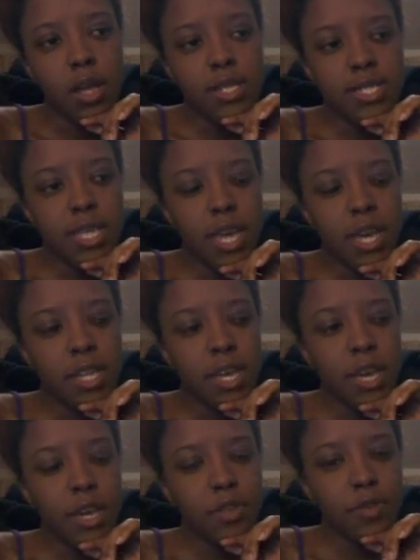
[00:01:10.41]
saying,
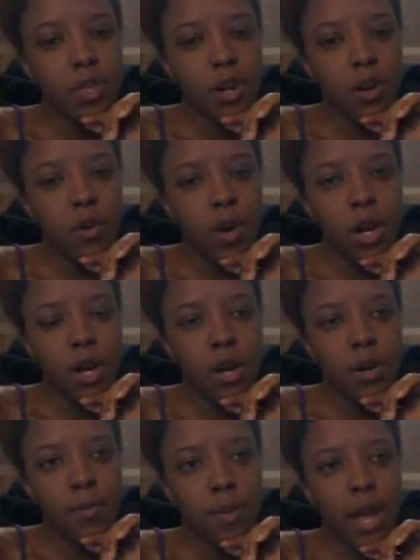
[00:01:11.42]
yeah,
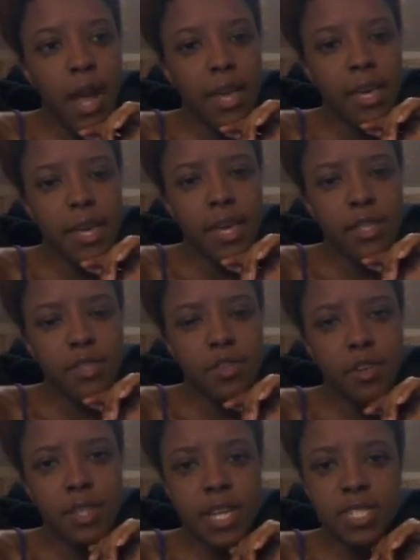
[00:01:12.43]

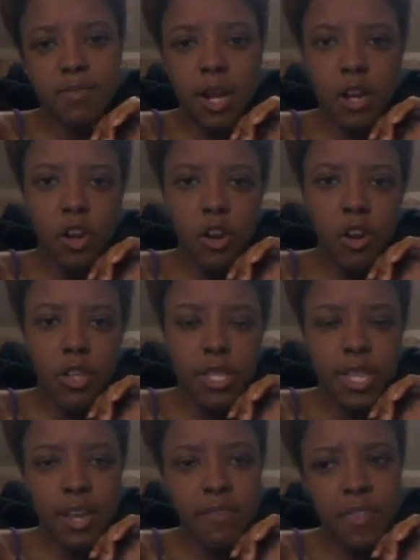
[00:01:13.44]
Cayenne, that's my girl
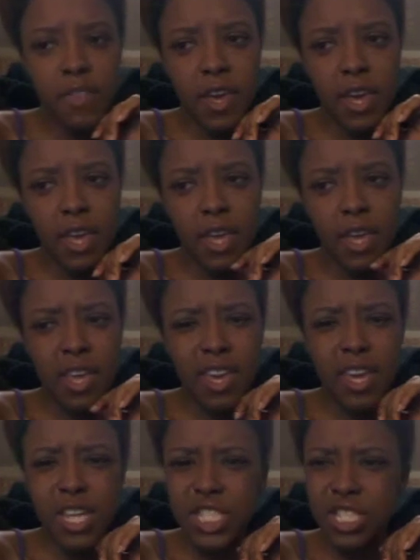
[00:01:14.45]
and everything.
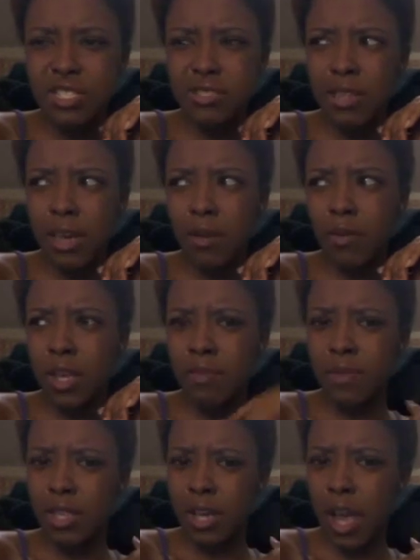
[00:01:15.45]
And she's like, wait a
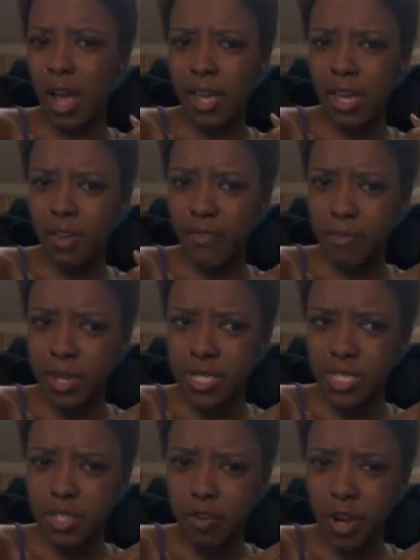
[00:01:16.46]
minute, Cayenne from
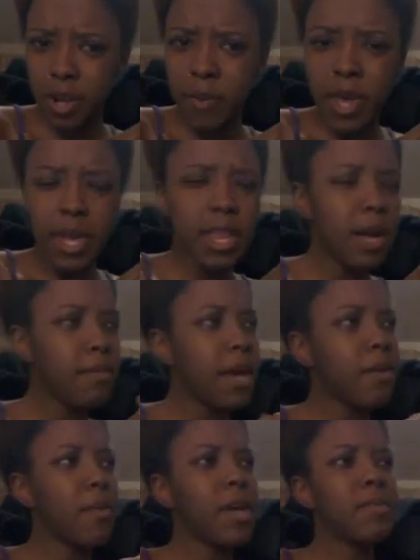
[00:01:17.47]
Instagram? And I'm
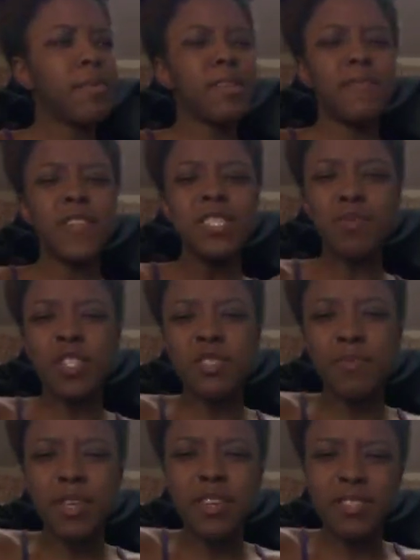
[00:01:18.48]
like, wait a minute, if this supposed
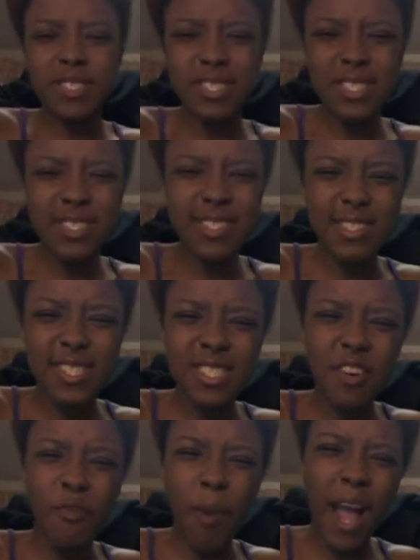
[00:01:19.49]
to be your sister and
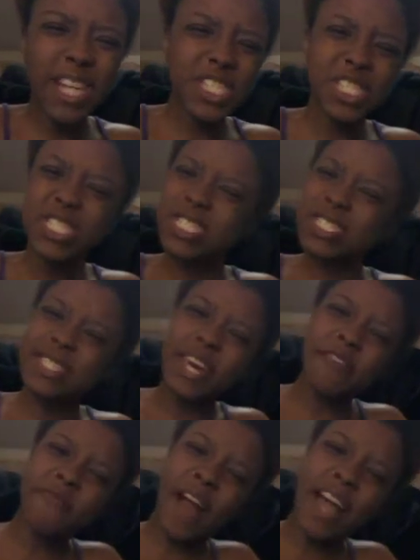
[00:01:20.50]
stuff, why is she just
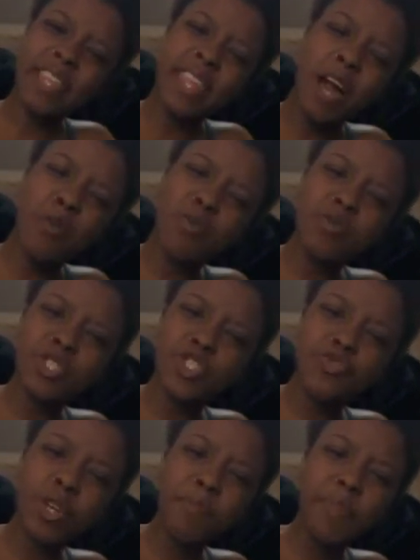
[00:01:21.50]
now finding out on the
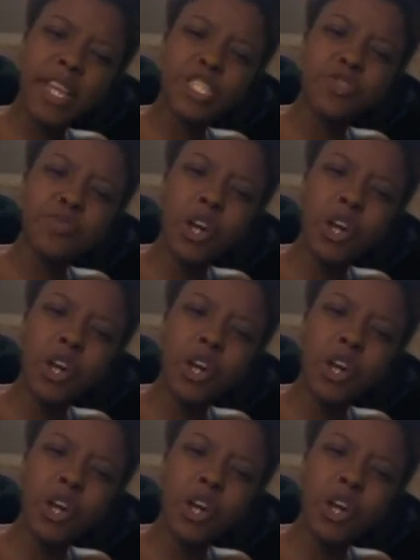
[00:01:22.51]
trip that,